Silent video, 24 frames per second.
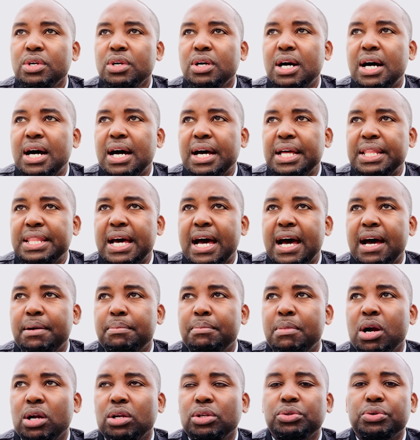that
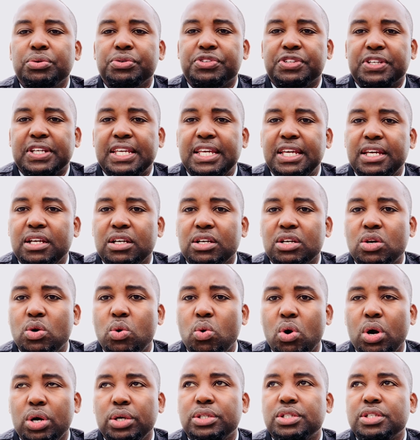Martin Luther King
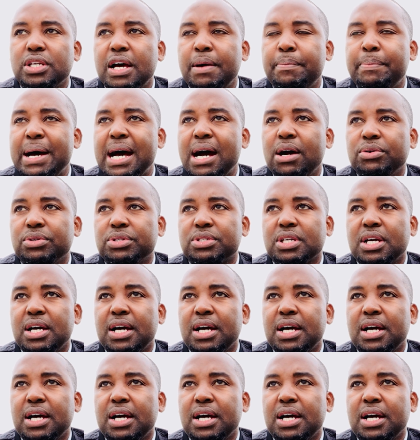quote about,